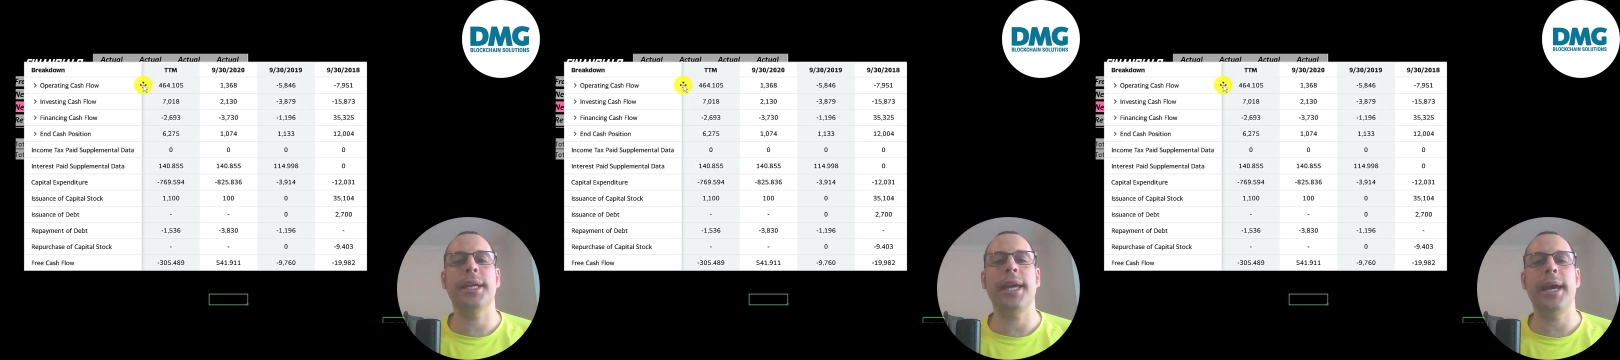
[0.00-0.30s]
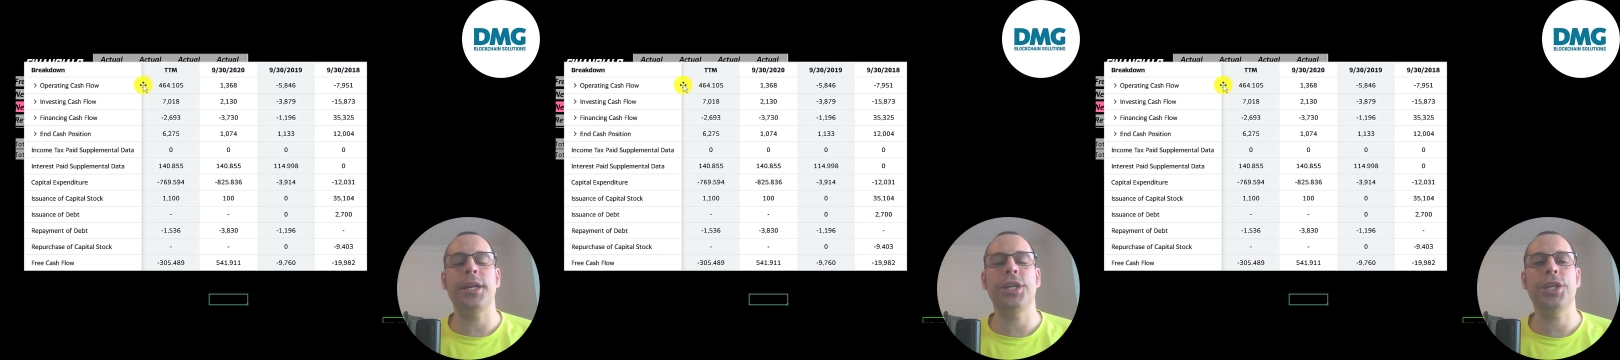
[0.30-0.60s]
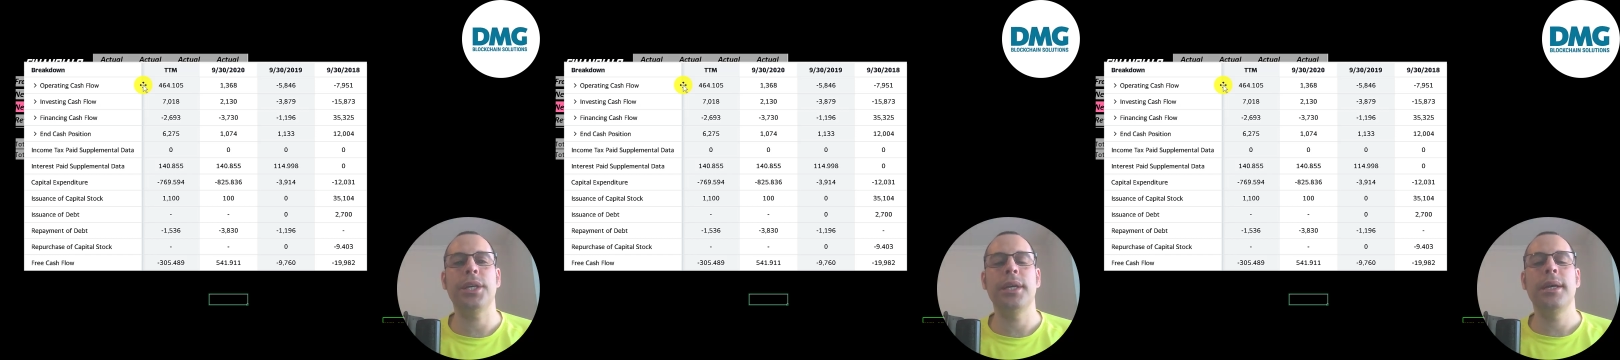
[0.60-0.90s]
to
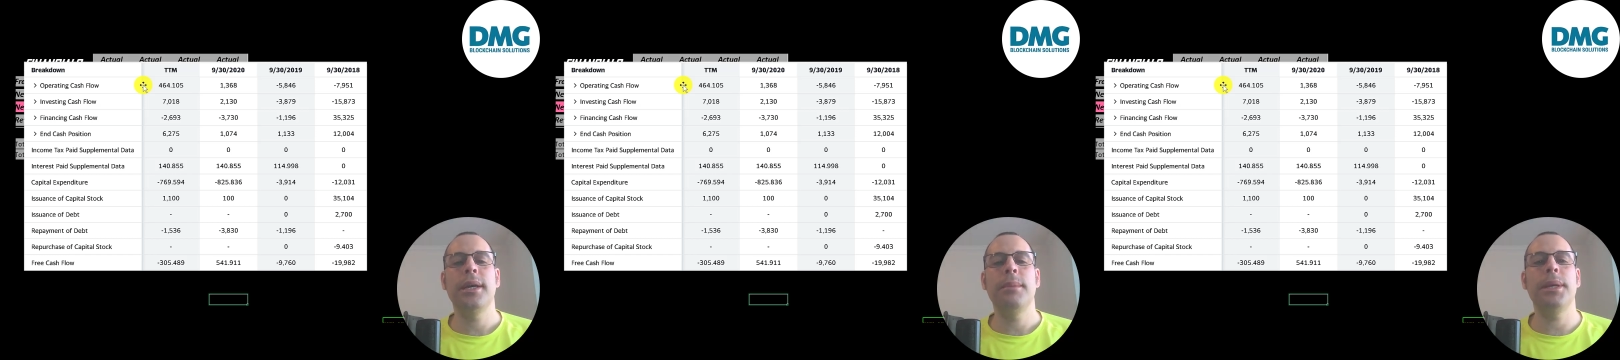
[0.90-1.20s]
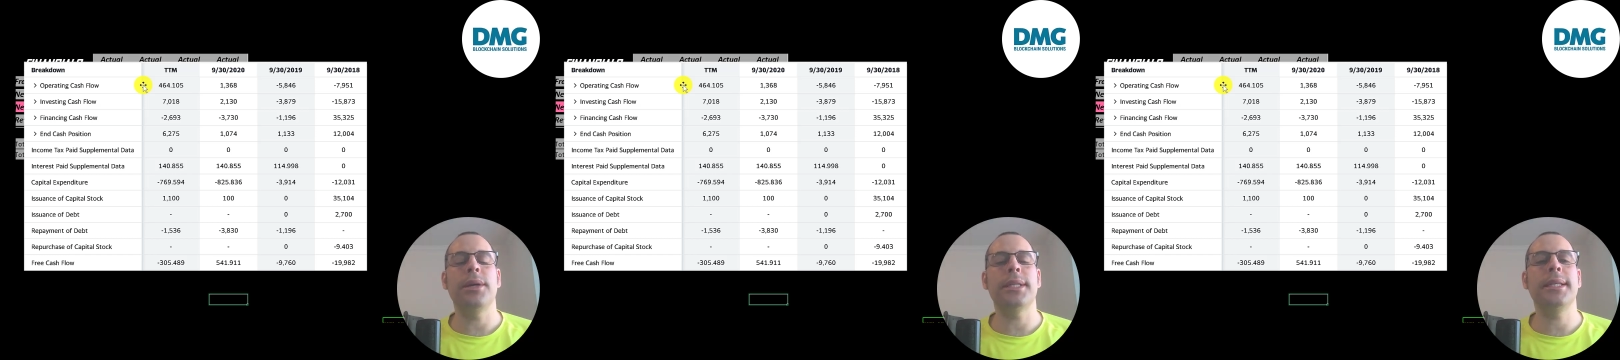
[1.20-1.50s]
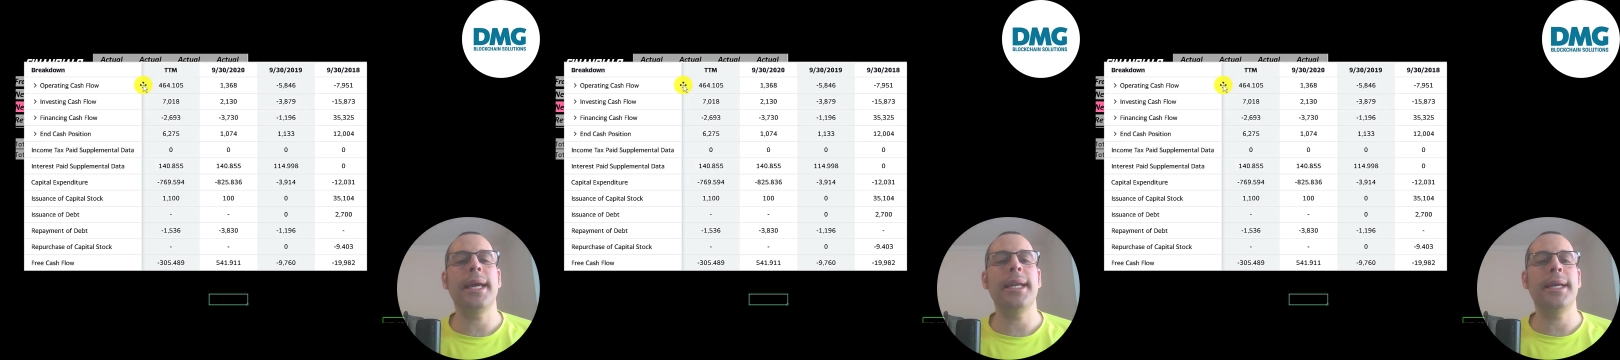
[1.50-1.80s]
cash, because
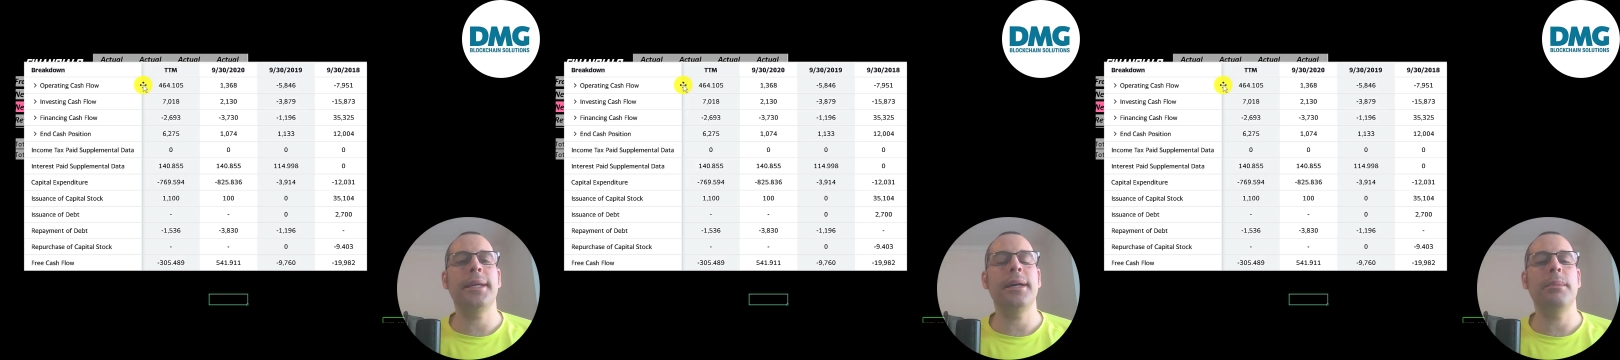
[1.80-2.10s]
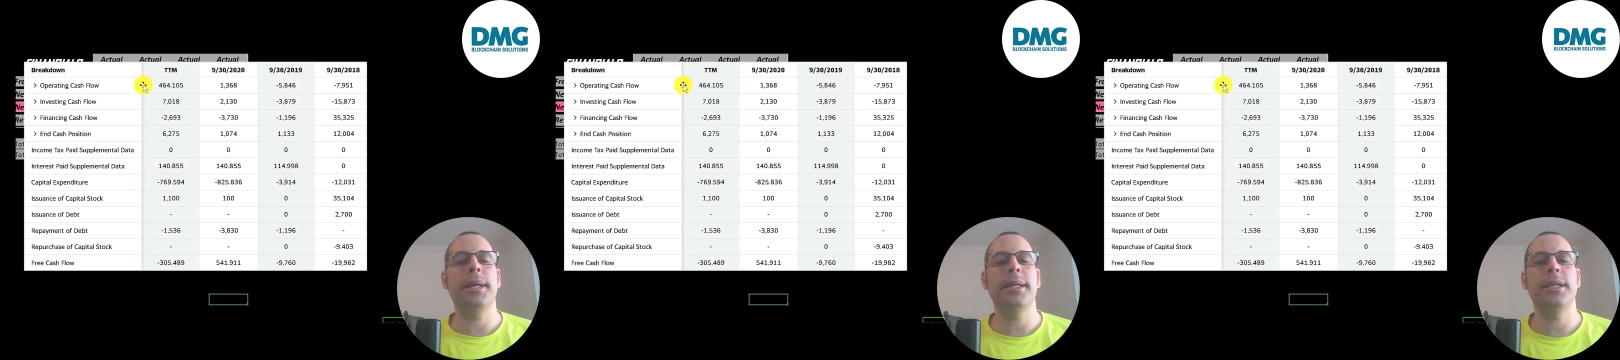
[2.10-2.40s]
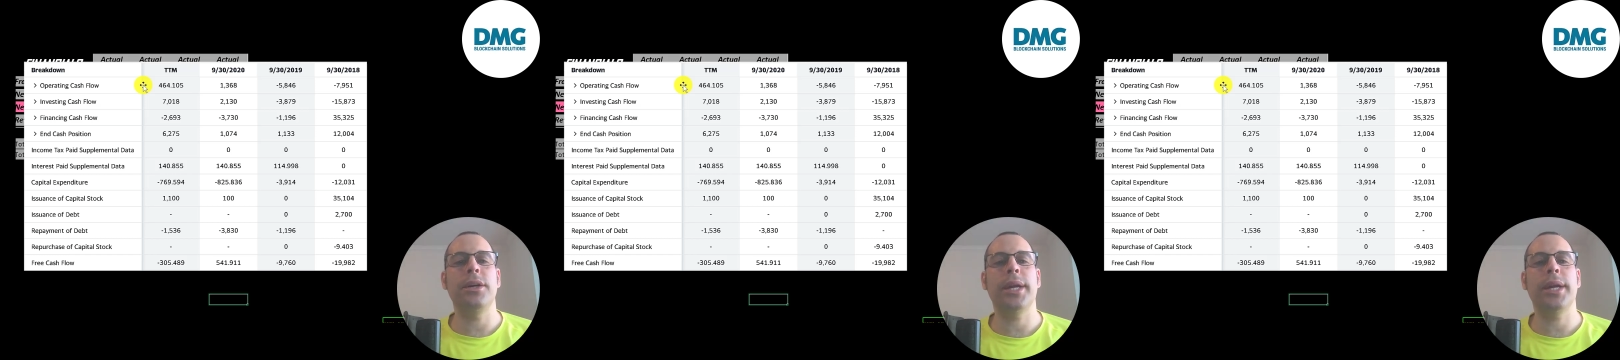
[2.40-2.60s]
net income is your